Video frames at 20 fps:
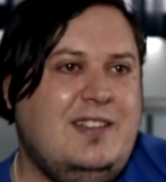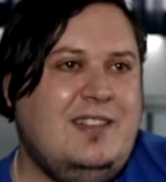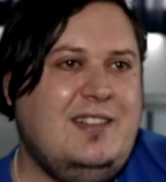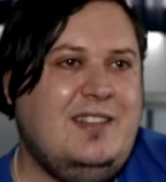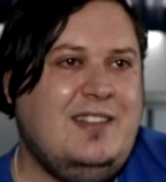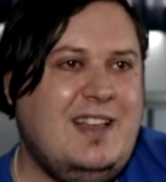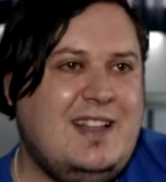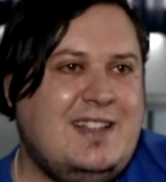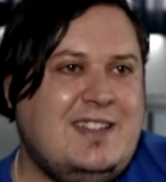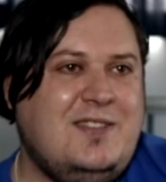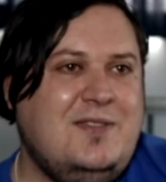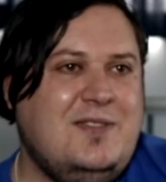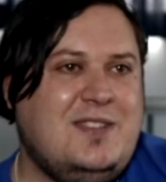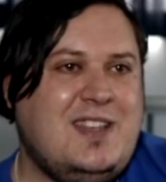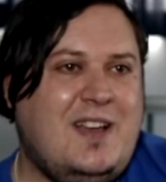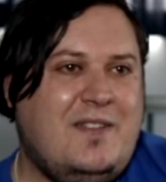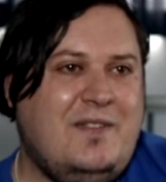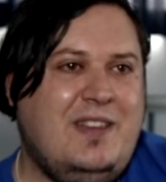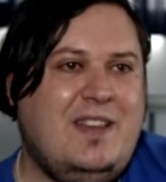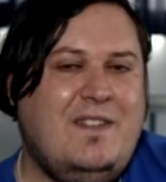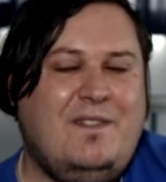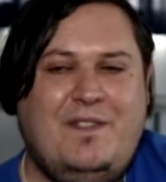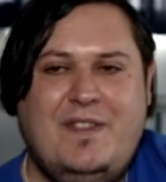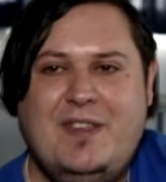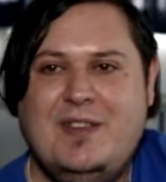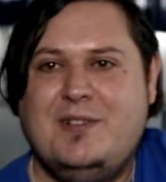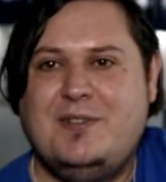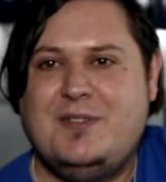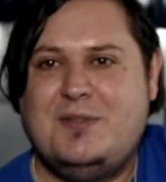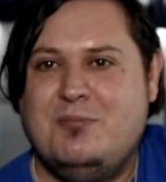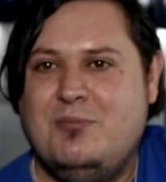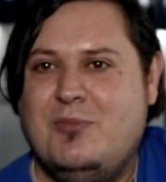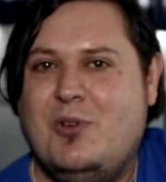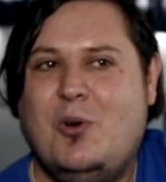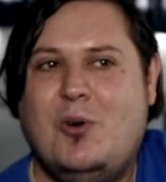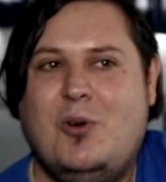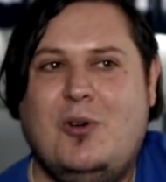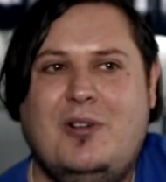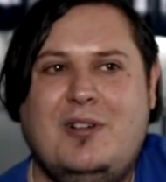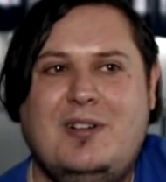Let's do something that feels
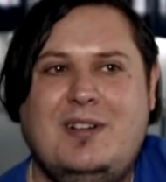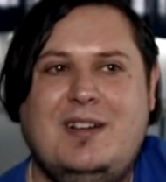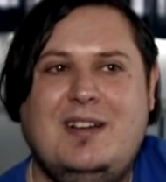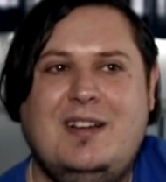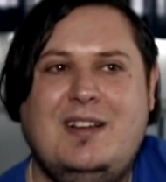more